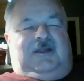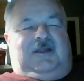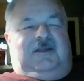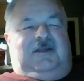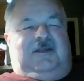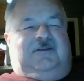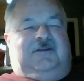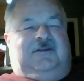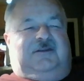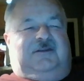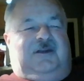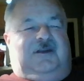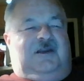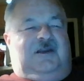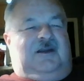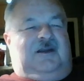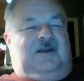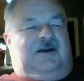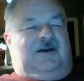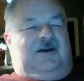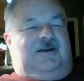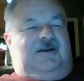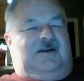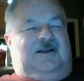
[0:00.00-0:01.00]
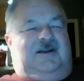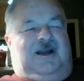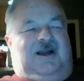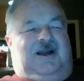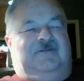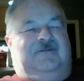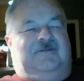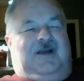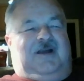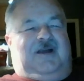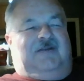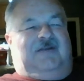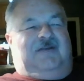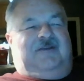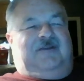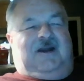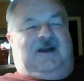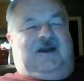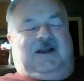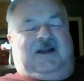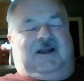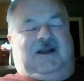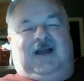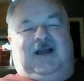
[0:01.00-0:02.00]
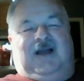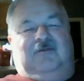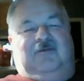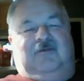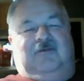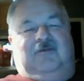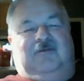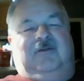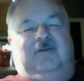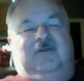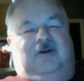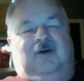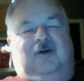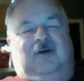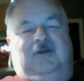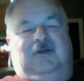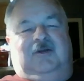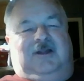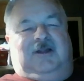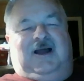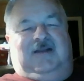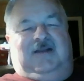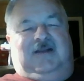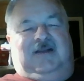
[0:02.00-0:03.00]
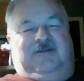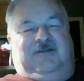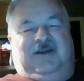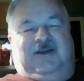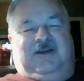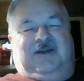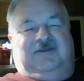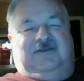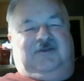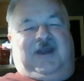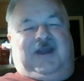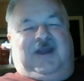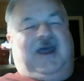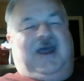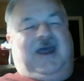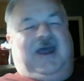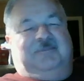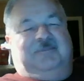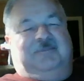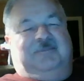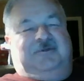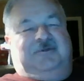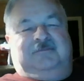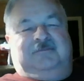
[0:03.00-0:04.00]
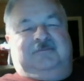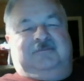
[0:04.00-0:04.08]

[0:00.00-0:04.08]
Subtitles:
It's and I've kind of gotten rid of a whole lot of extra apps.